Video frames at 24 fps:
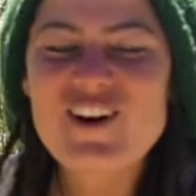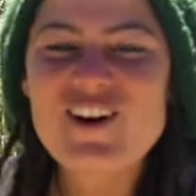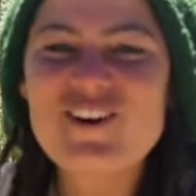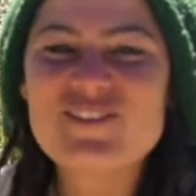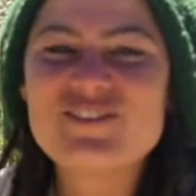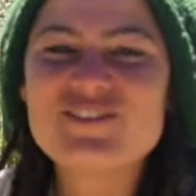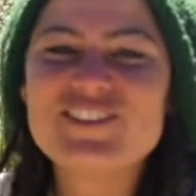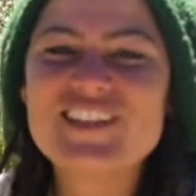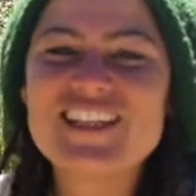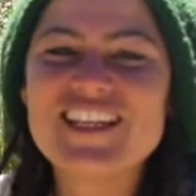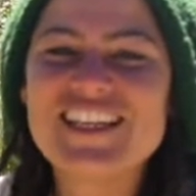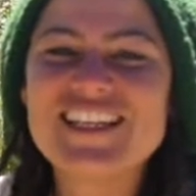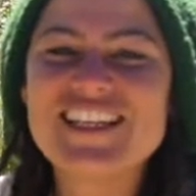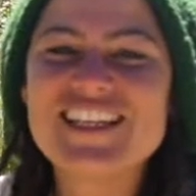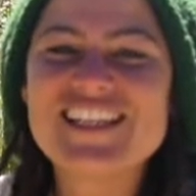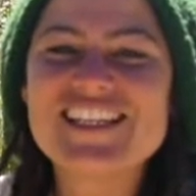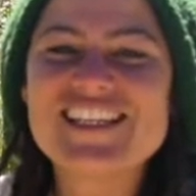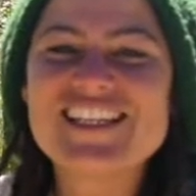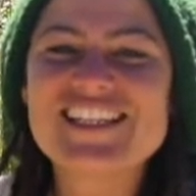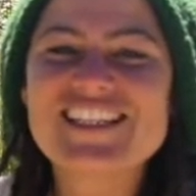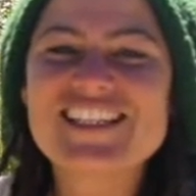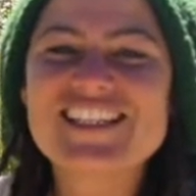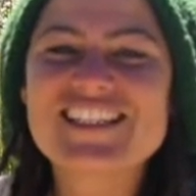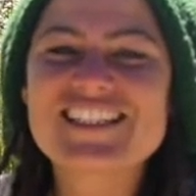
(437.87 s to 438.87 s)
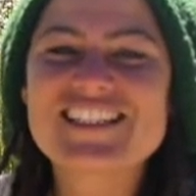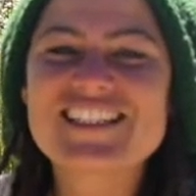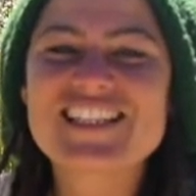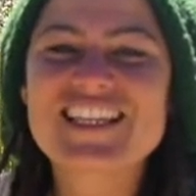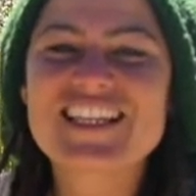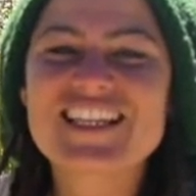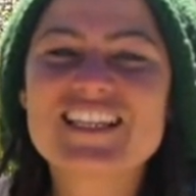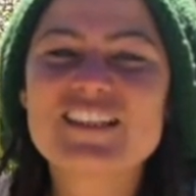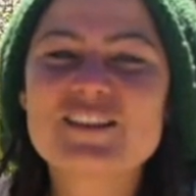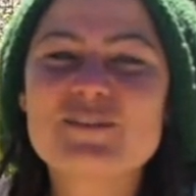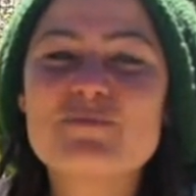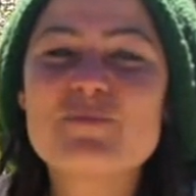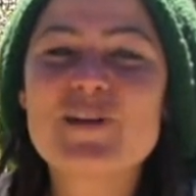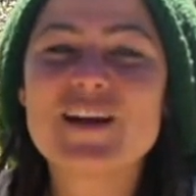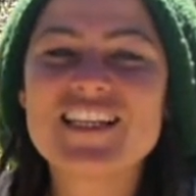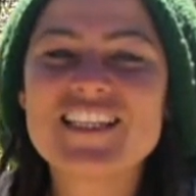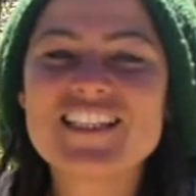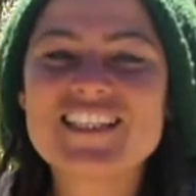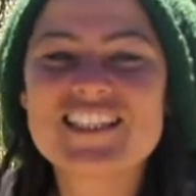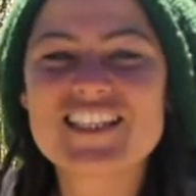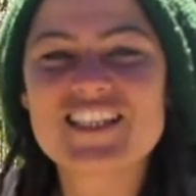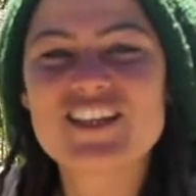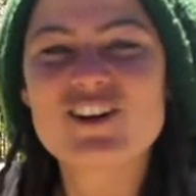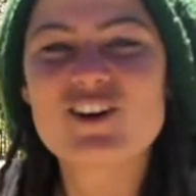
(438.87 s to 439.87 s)
of the Sacred
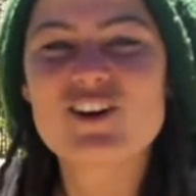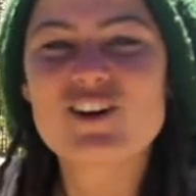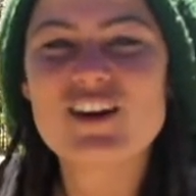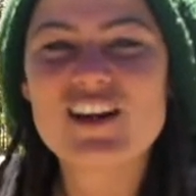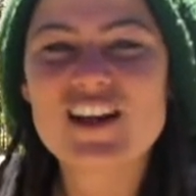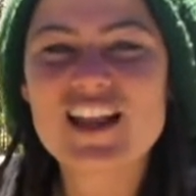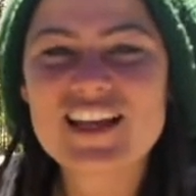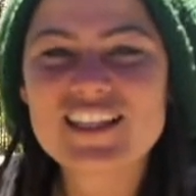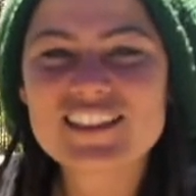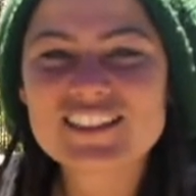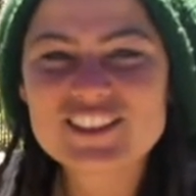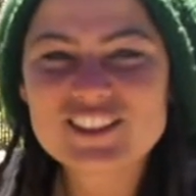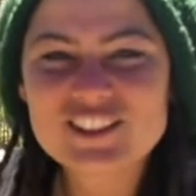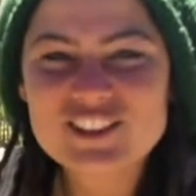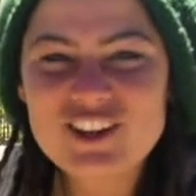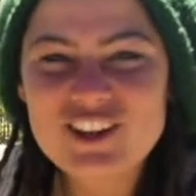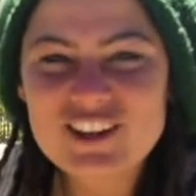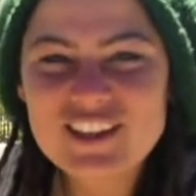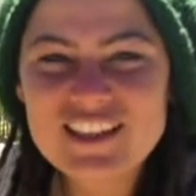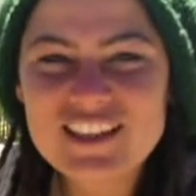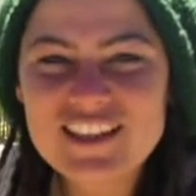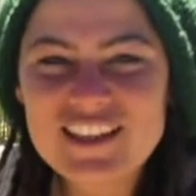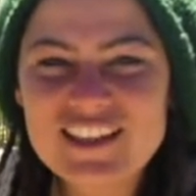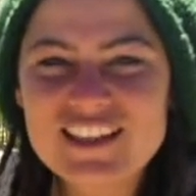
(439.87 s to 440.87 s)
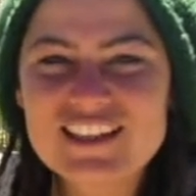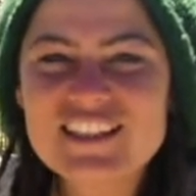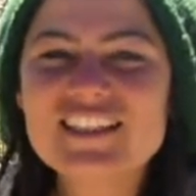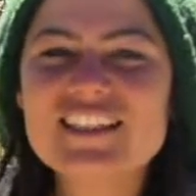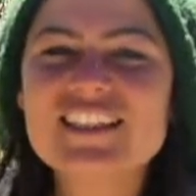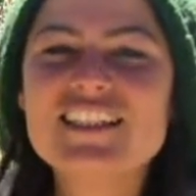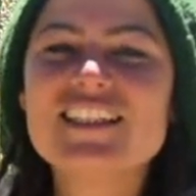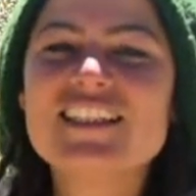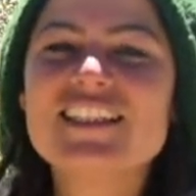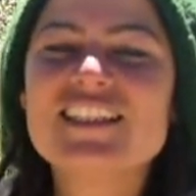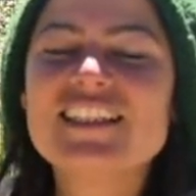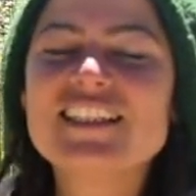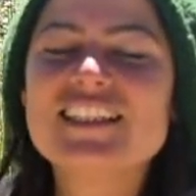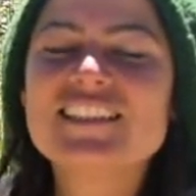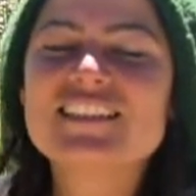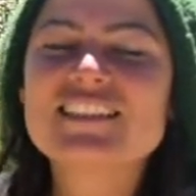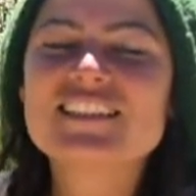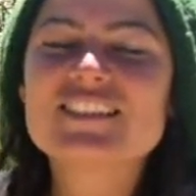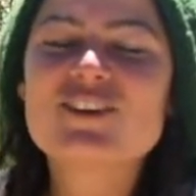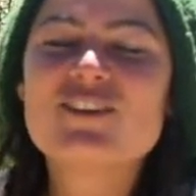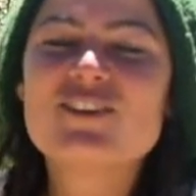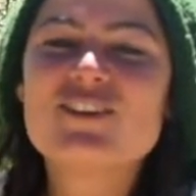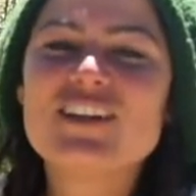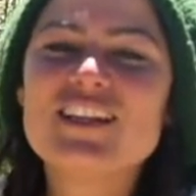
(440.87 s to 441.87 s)
Medicine collection
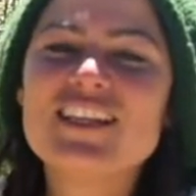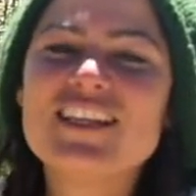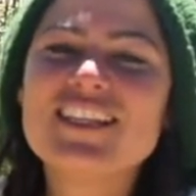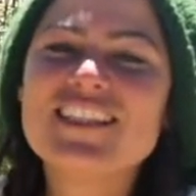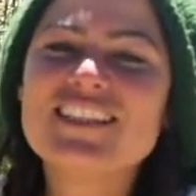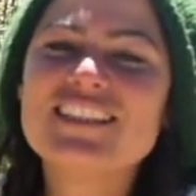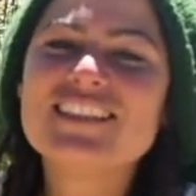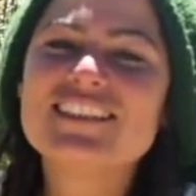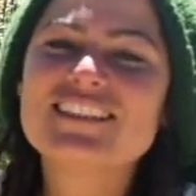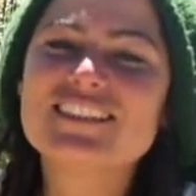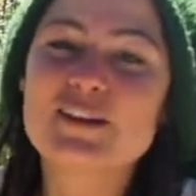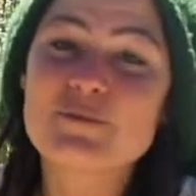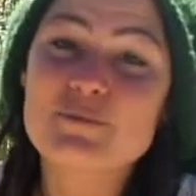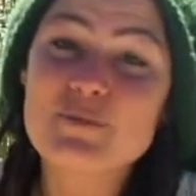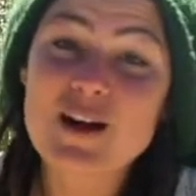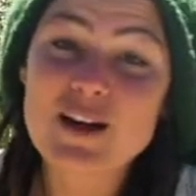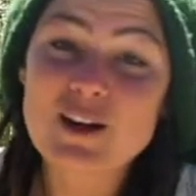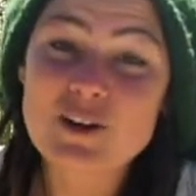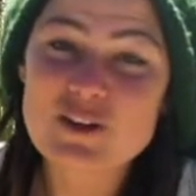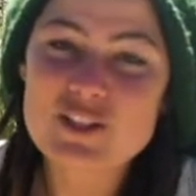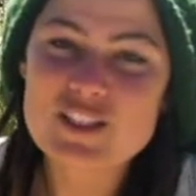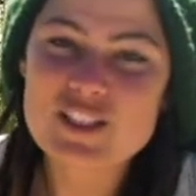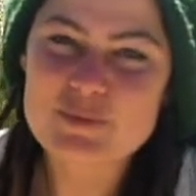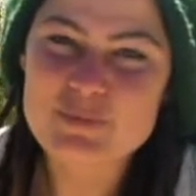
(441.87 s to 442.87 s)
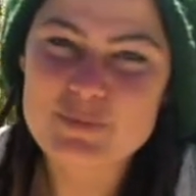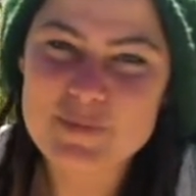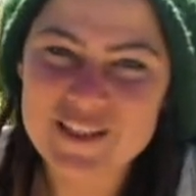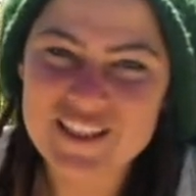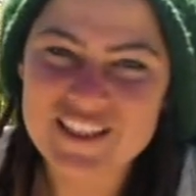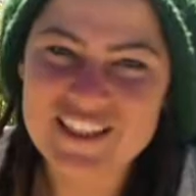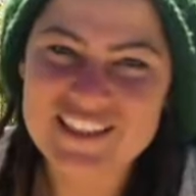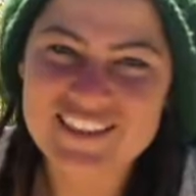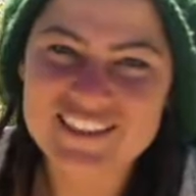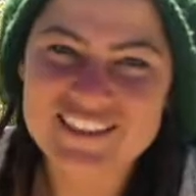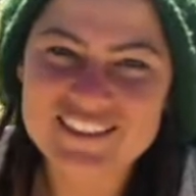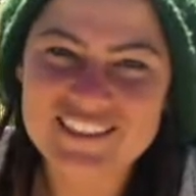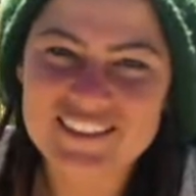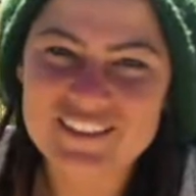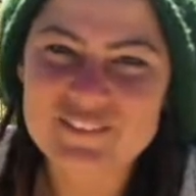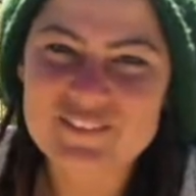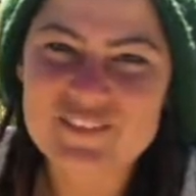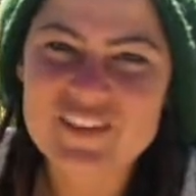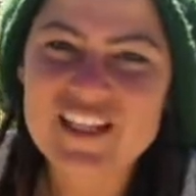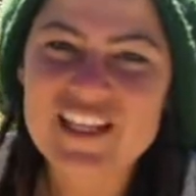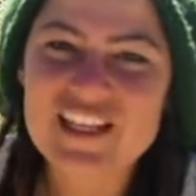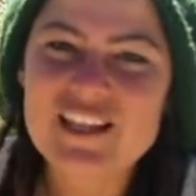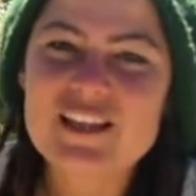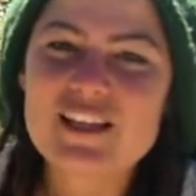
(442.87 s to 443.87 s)
is called Tobacco Spirit,
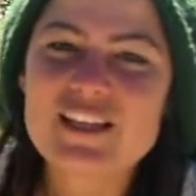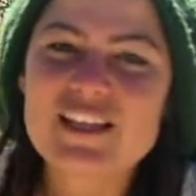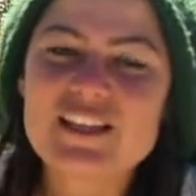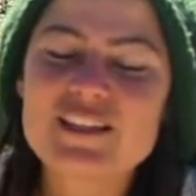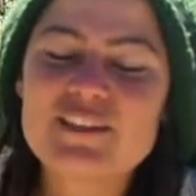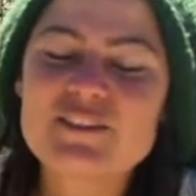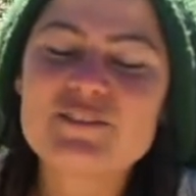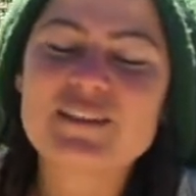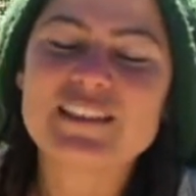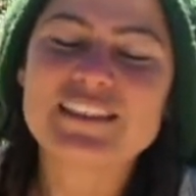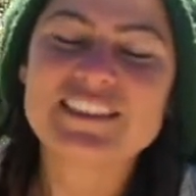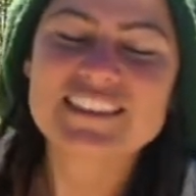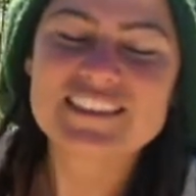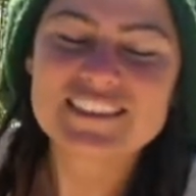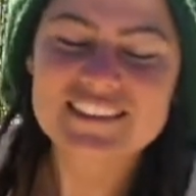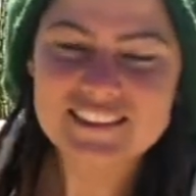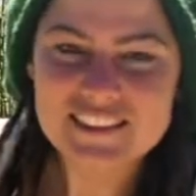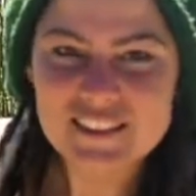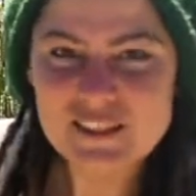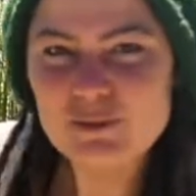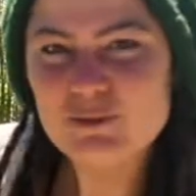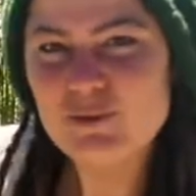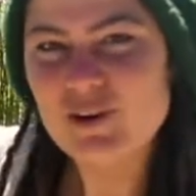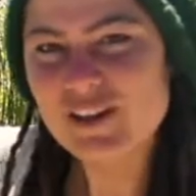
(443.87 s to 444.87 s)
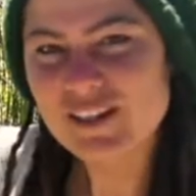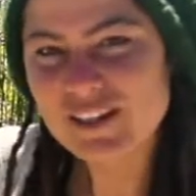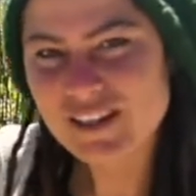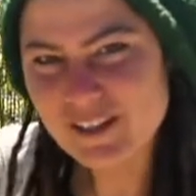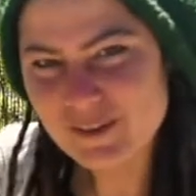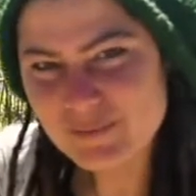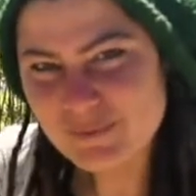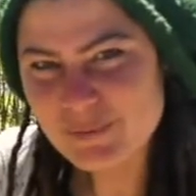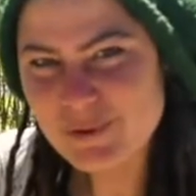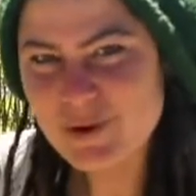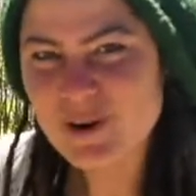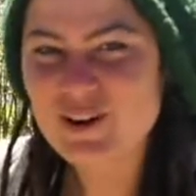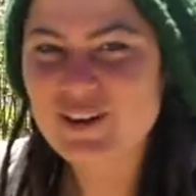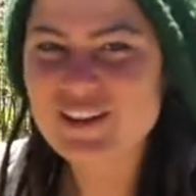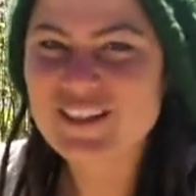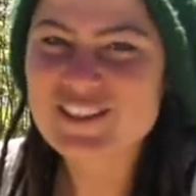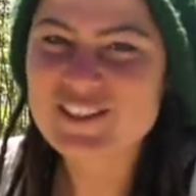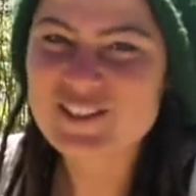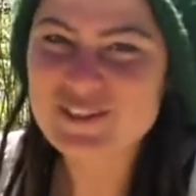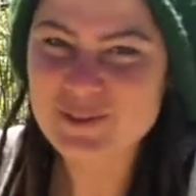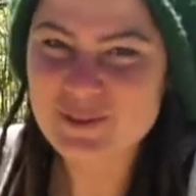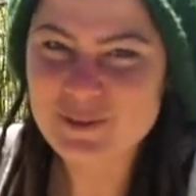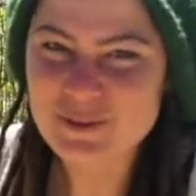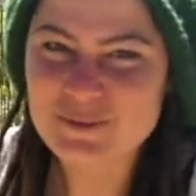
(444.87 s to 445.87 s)
but it's still work in
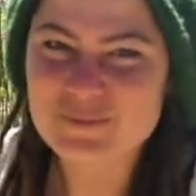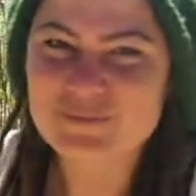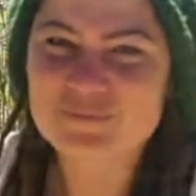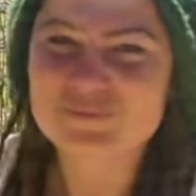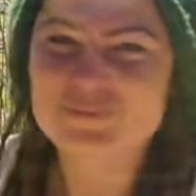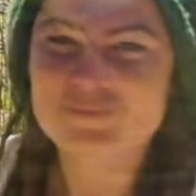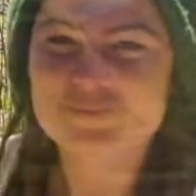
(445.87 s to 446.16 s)
progress too.